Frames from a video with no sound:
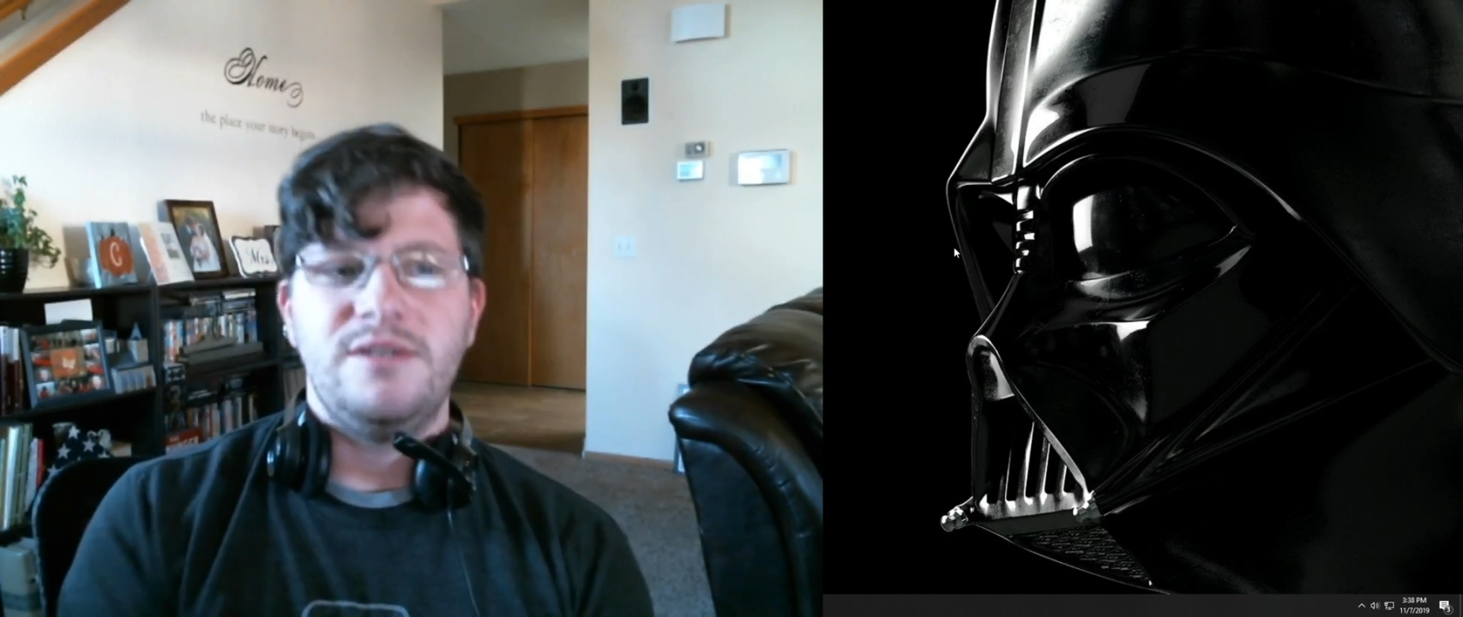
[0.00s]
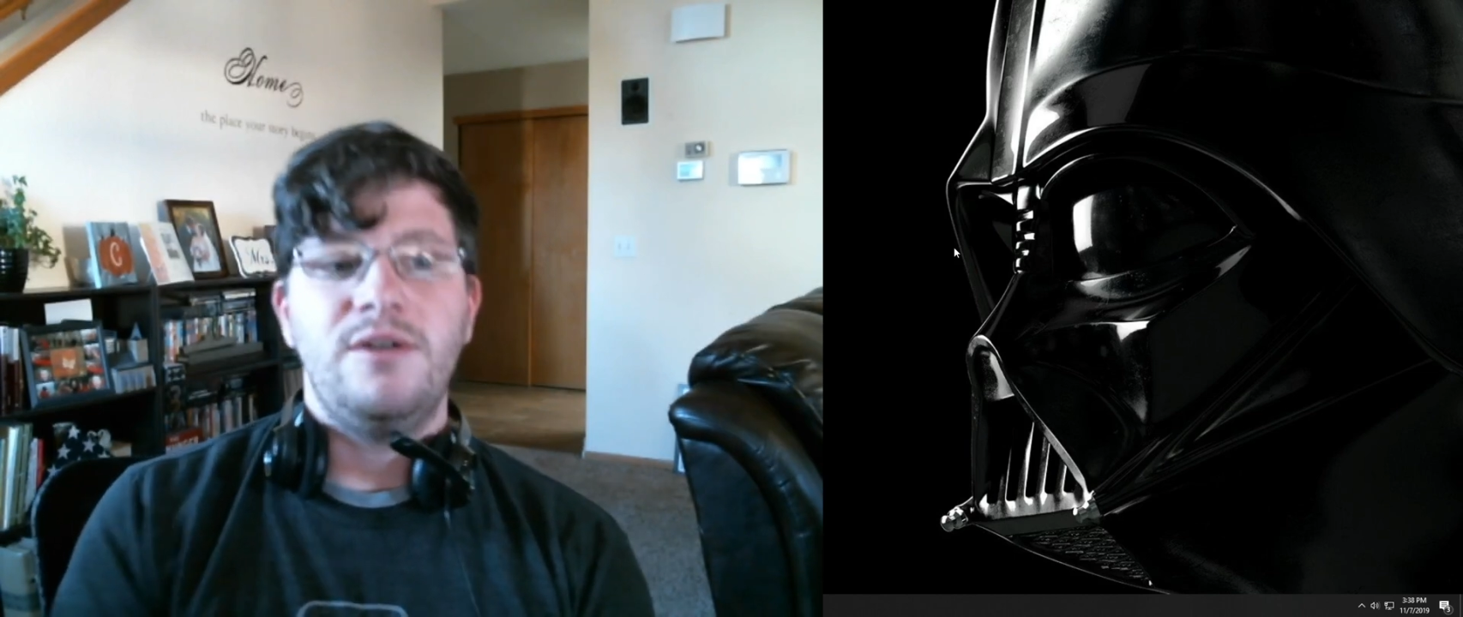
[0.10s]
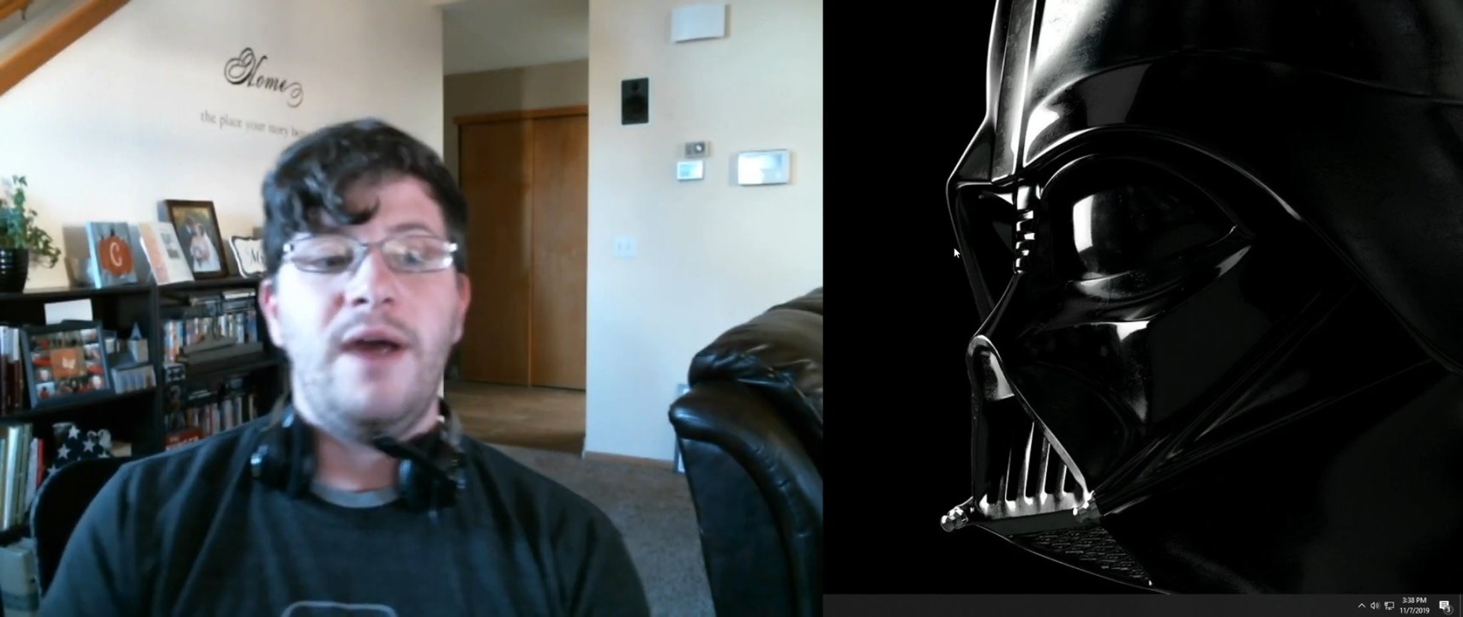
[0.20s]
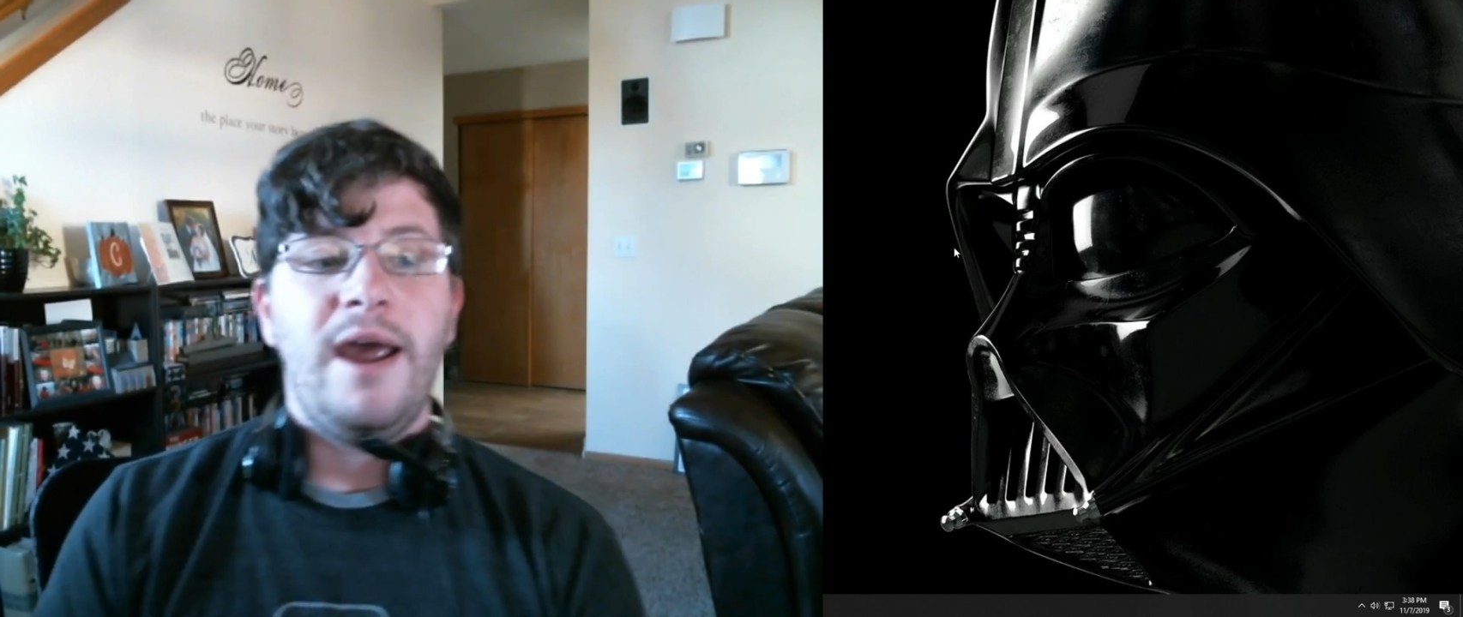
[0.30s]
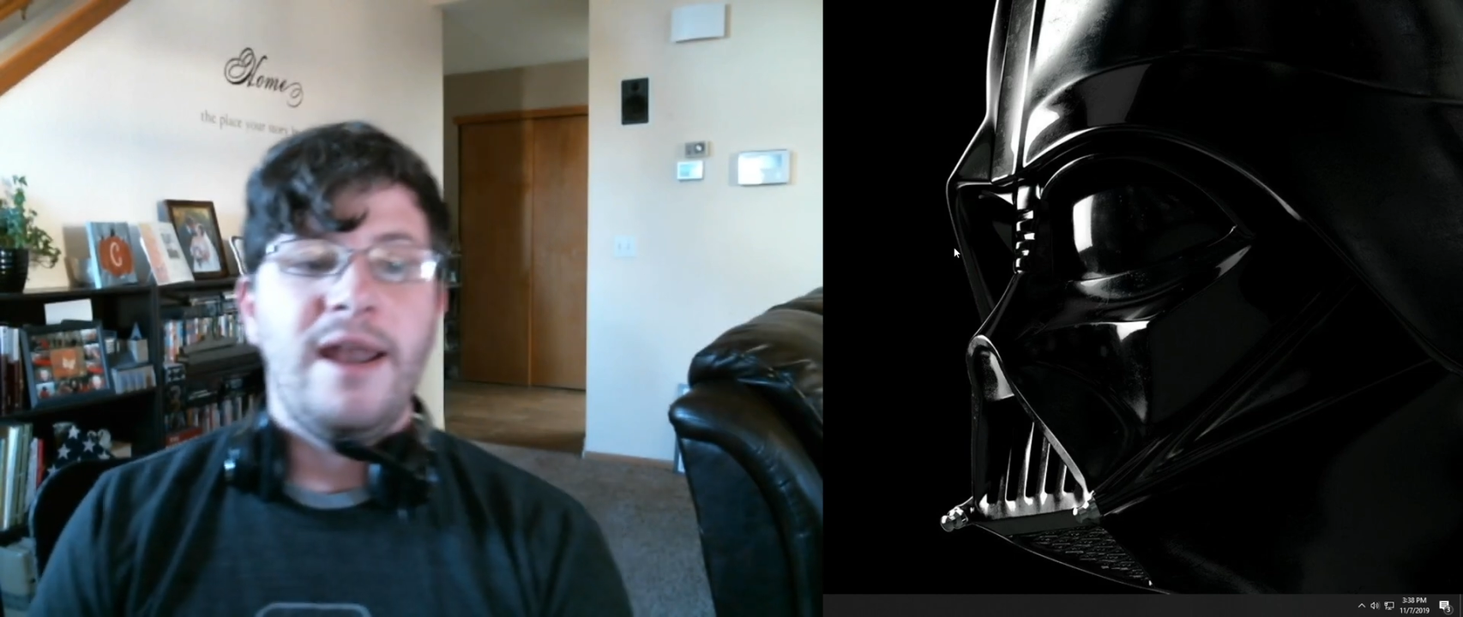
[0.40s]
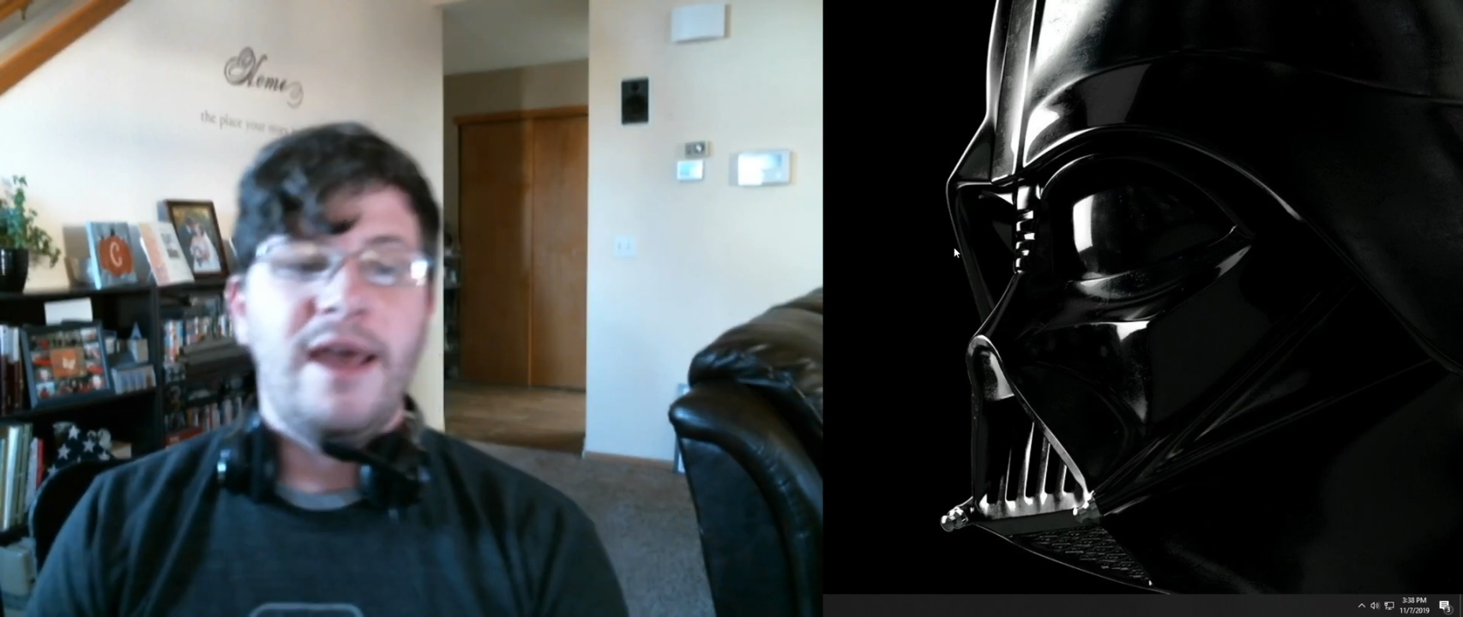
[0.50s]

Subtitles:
know how to